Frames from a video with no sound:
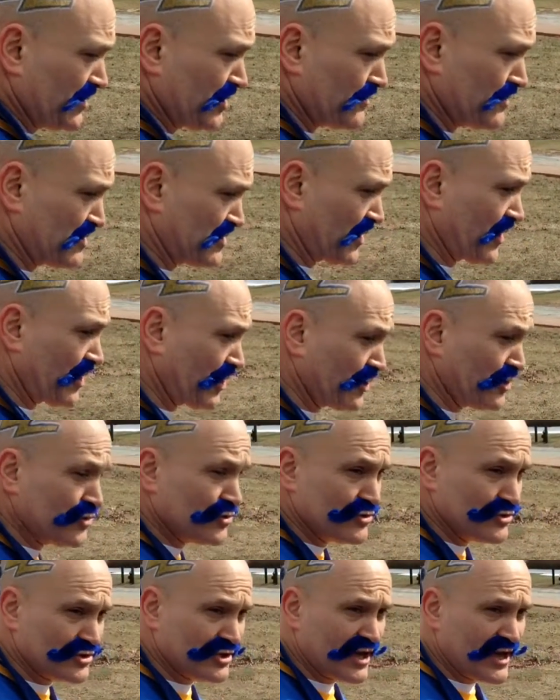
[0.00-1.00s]
a little bit, so I'm going to
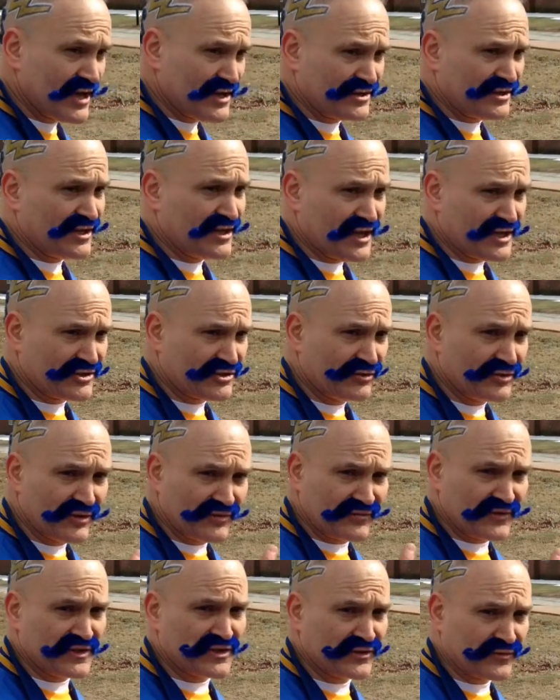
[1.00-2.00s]
use SCS
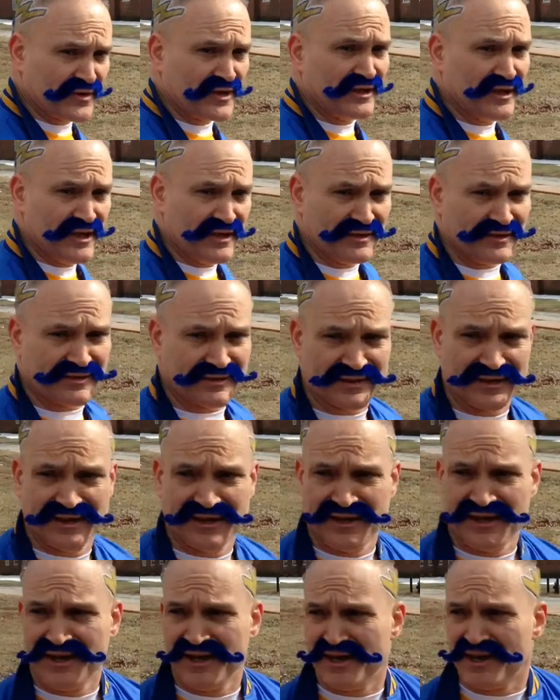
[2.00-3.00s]
only fits three letters.
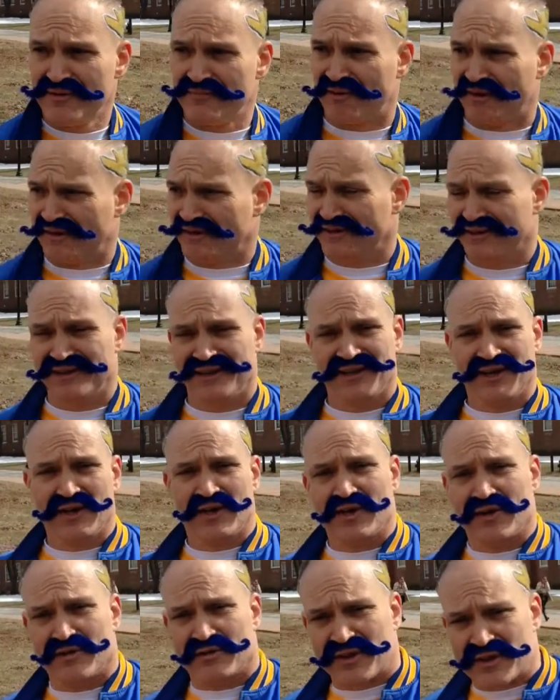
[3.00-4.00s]
But
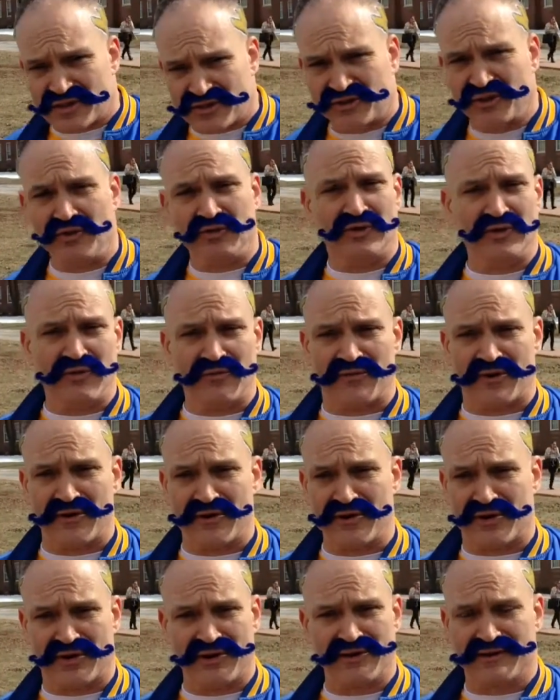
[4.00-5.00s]
they're still doing
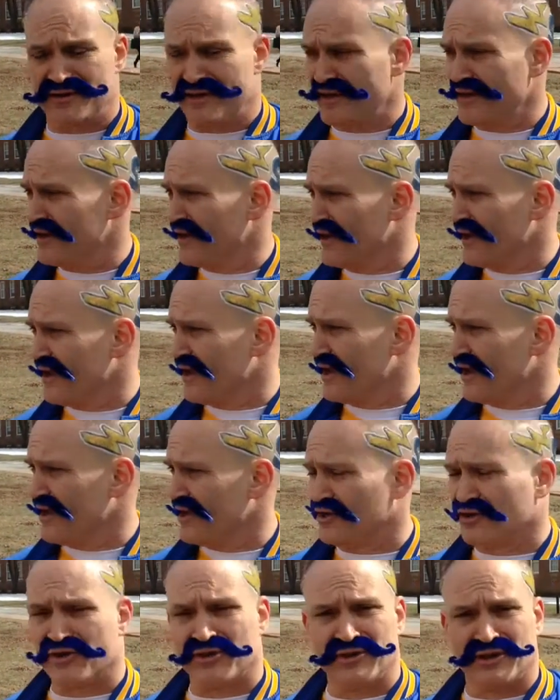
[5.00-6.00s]
very good,
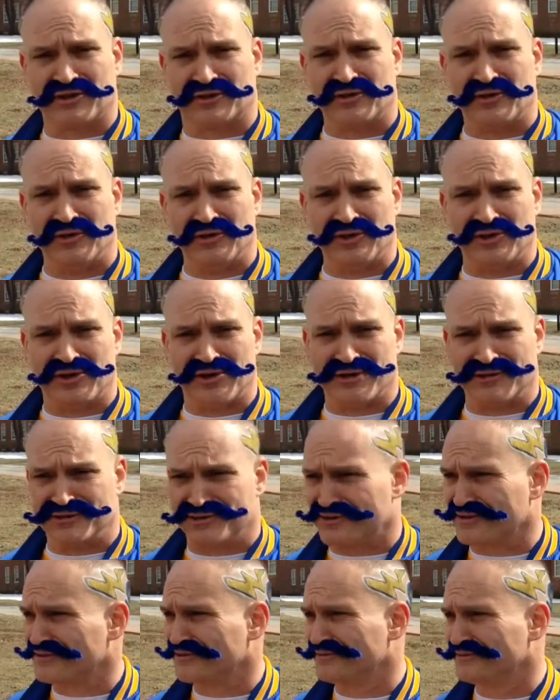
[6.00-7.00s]
and good luck to all the
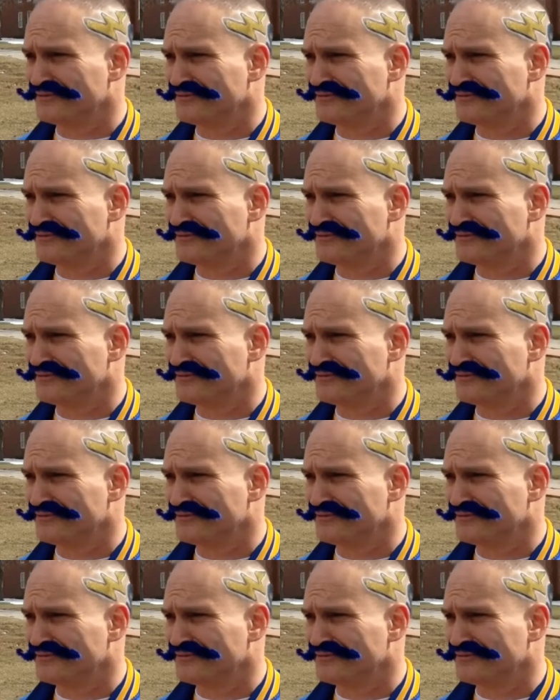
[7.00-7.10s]
girls.